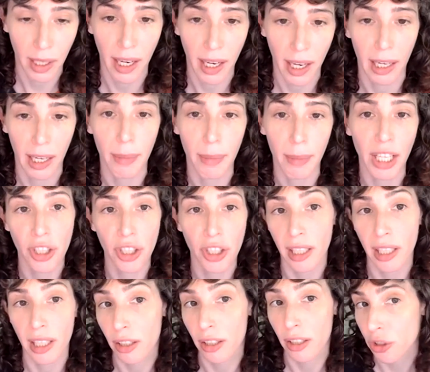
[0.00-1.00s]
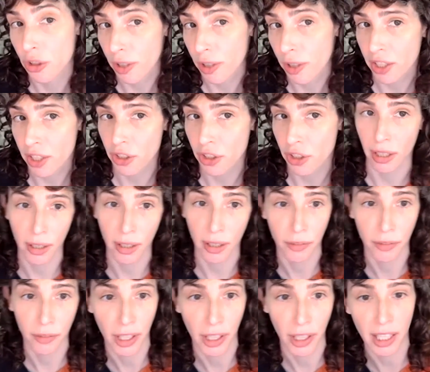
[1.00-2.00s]
animation illustration of
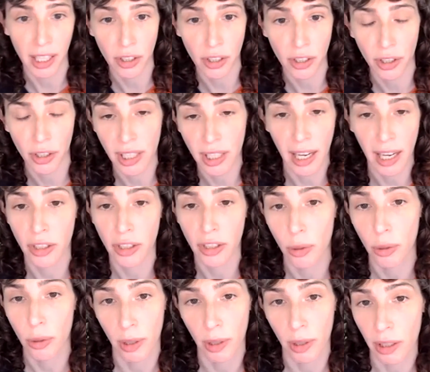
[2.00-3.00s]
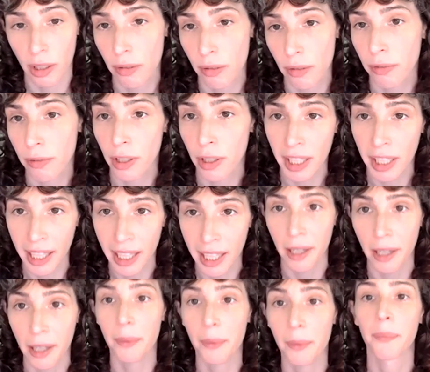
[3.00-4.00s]
your answers as you would for a
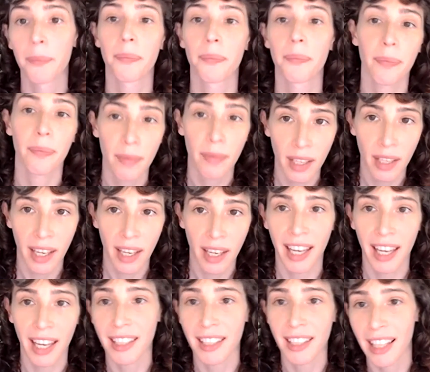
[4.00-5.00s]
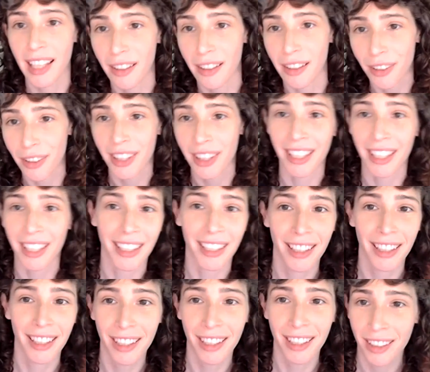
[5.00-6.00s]
gig. And then for
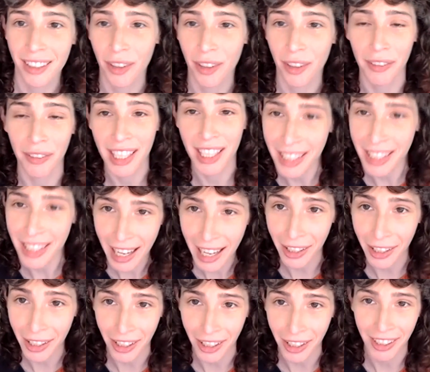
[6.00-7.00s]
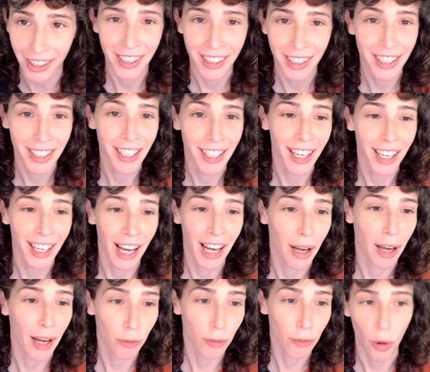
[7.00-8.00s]
the graphic designer
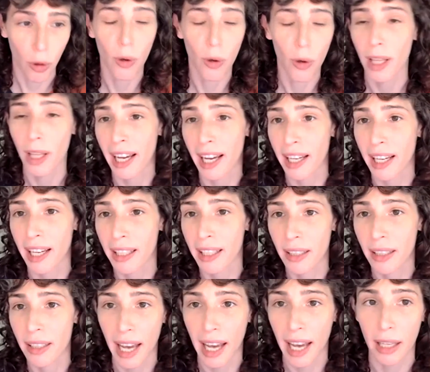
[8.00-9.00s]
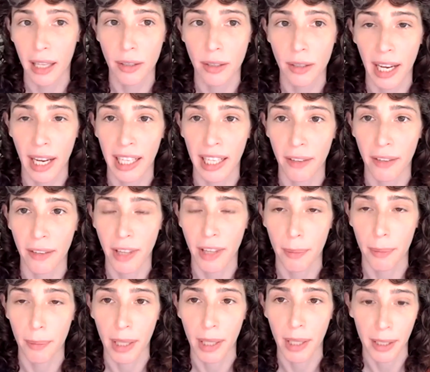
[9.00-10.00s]
role, I gave
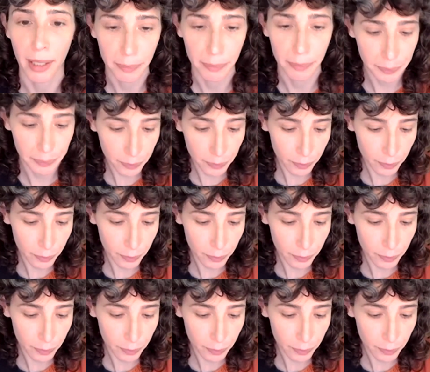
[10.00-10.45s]
them